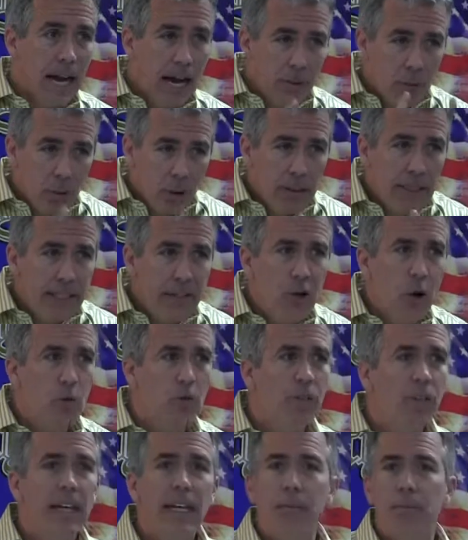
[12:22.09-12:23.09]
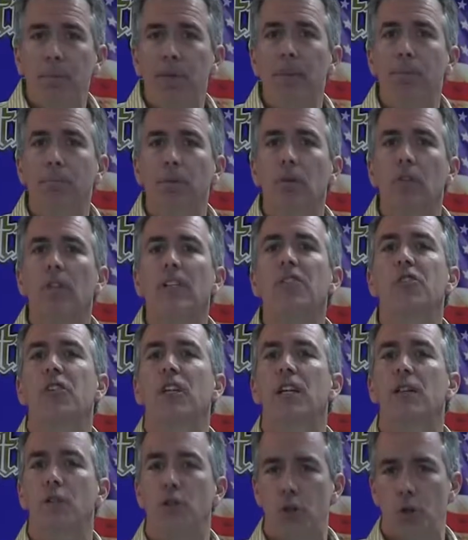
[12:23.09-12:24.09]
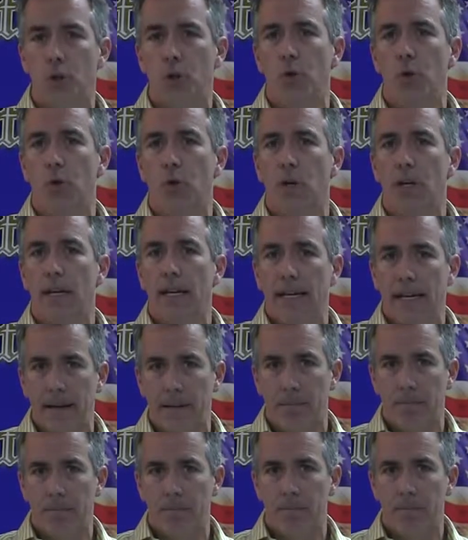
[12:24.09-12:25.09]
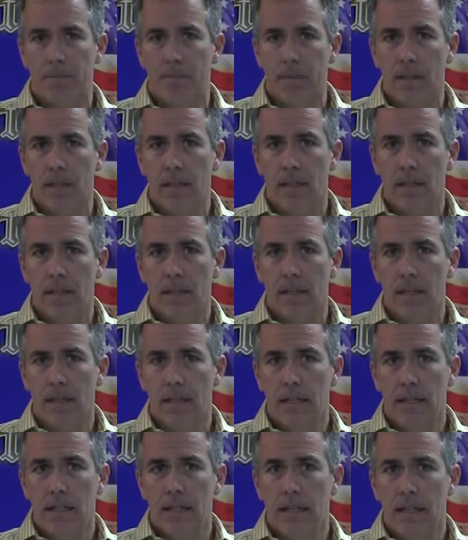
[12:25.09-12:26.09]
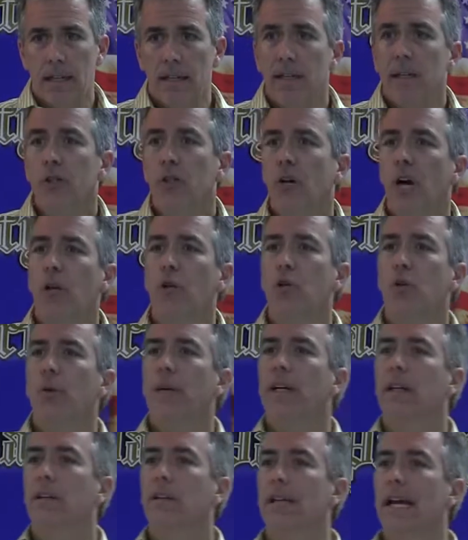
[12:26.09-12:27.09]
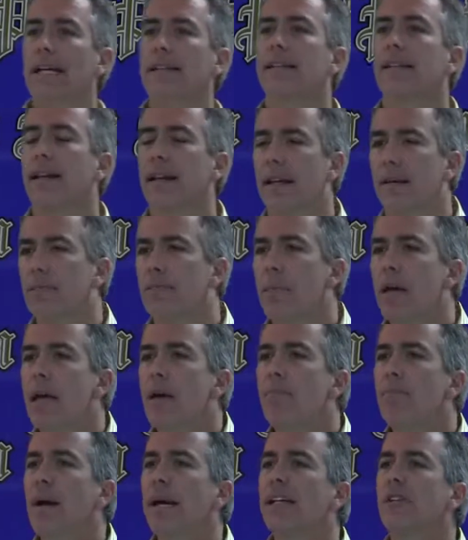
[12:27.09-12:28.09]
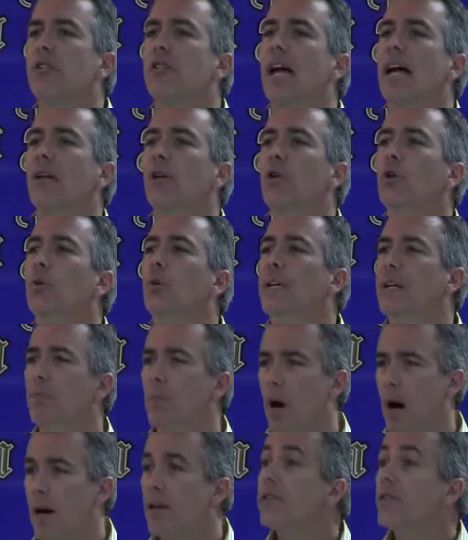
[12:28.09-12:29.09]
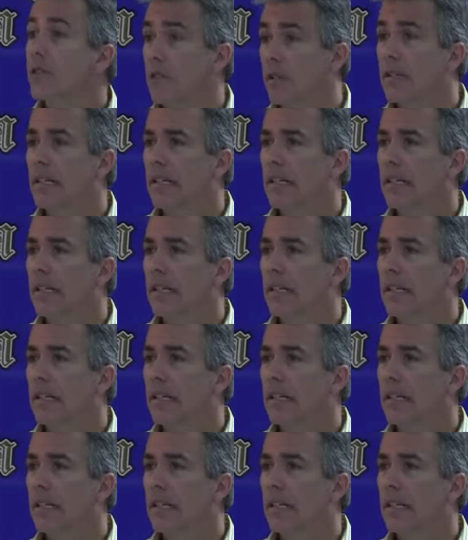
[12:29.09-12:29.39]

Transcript: I really don't think people listened to him. This country elected him based on who he was.